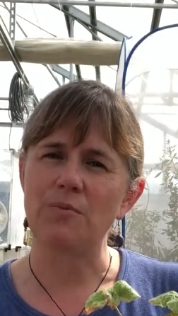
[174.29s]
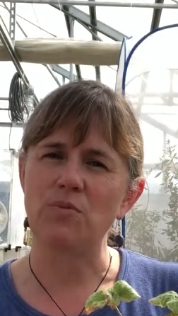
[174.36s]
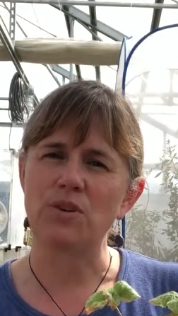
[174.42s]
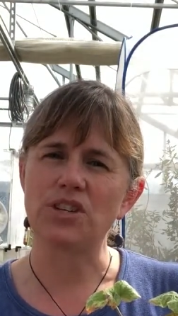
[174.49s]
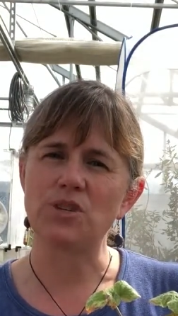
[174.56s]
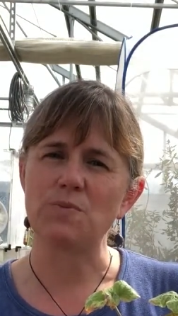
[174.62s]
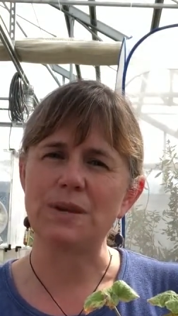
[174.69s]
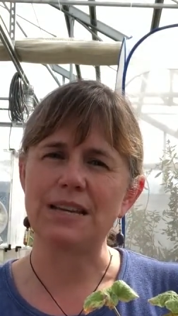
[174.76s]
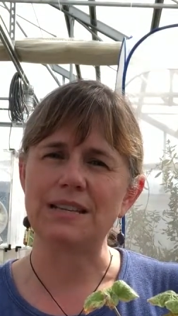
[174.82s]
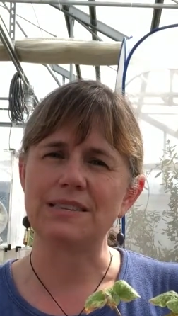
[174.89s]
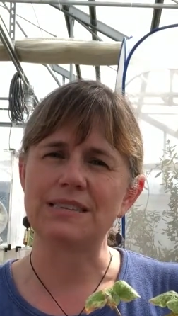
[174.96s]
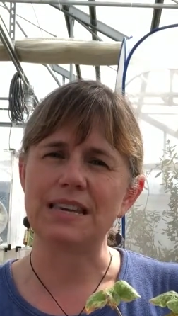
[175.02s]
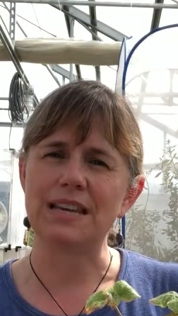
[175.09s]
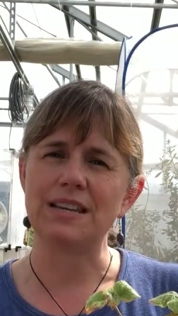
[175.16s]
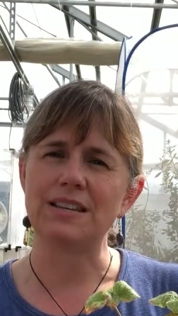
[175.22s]
which
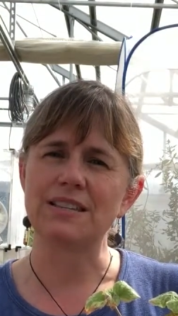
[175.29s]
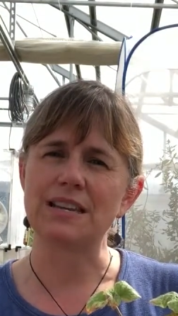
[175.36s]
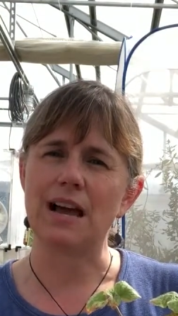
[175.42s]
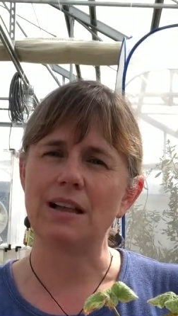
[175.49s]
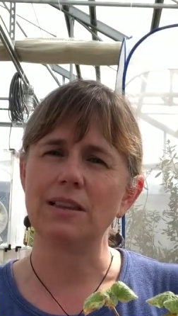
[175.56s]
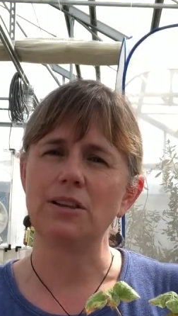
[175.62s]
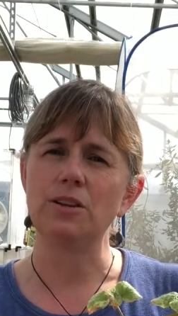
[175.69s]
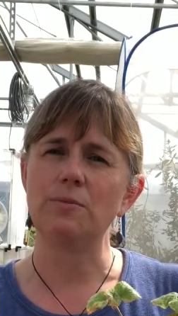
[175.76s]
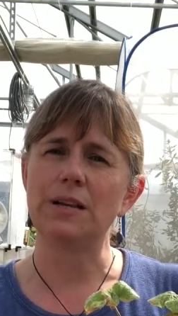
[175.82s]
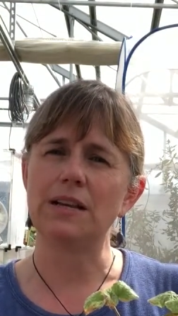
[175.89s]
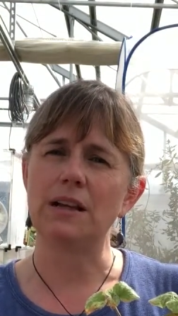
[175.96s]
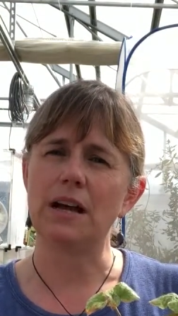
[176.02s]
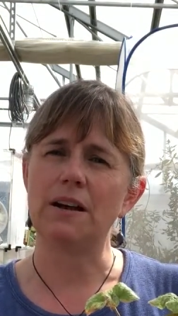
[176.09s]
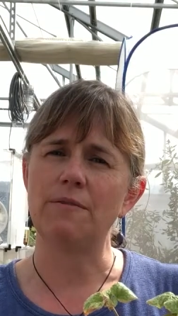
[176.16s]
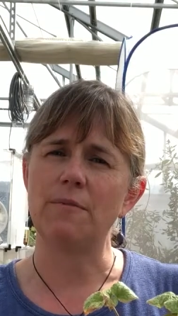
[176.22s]
means it is a little bit
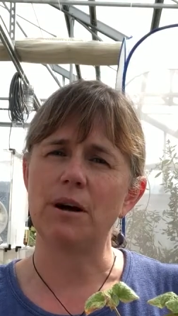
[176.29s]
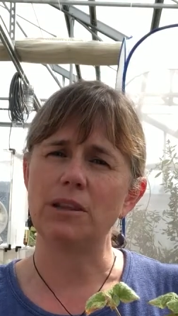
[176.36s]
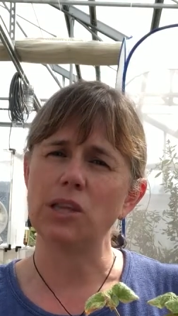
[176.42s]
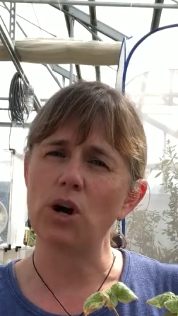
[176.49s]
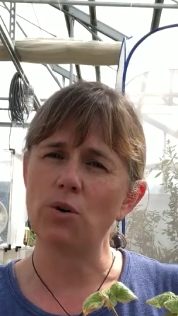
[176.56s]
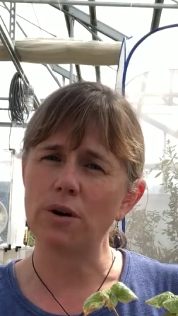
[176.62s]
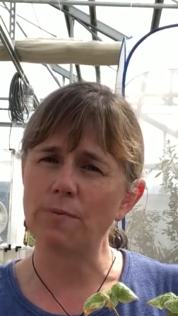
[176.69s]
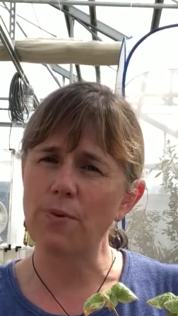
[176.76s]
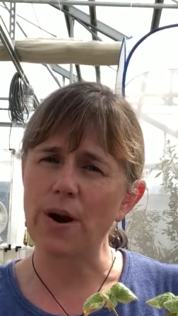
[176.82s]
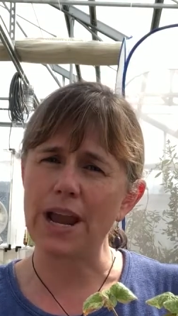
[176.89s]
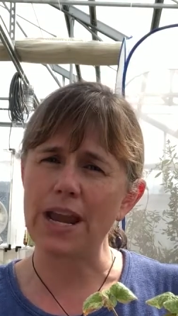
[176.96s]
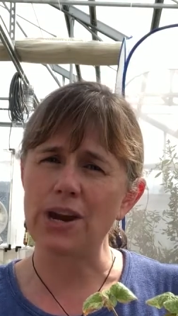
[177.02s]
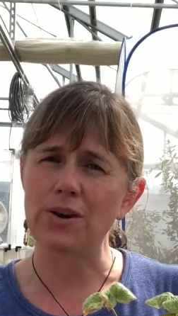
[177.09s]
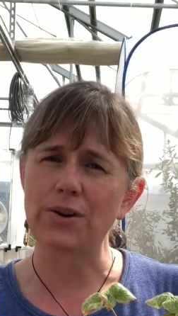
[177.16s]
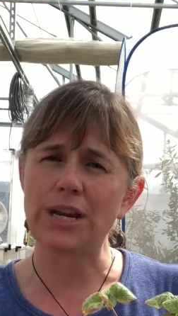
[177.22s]
lower
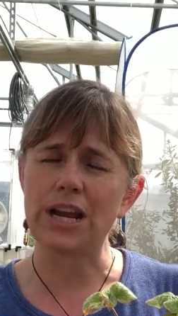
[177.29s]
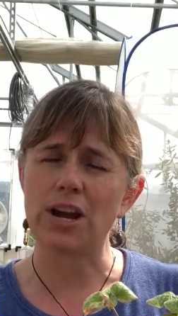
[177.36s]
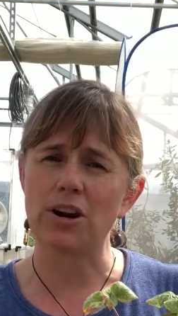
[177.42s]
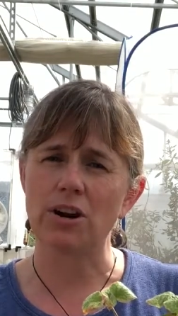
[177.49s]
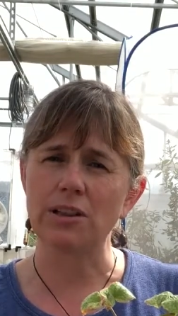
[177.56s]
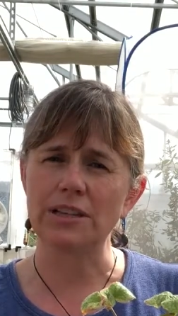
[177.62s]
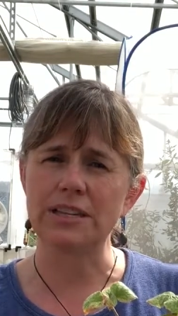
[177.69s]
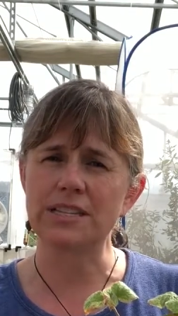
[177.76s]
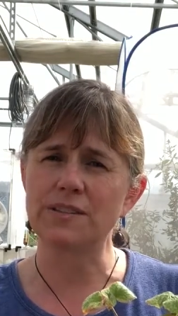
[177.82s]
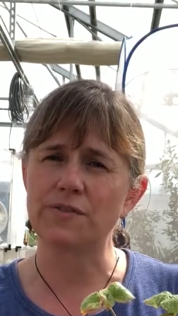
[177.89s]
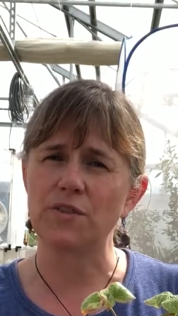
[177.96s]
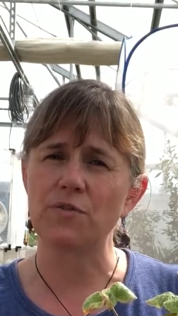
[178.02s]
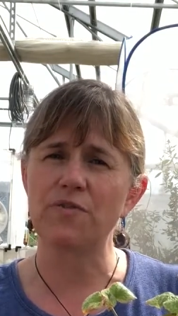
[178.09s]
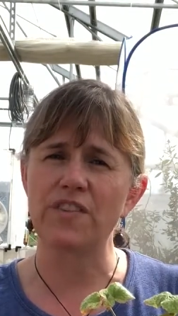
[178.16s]
priority on our list for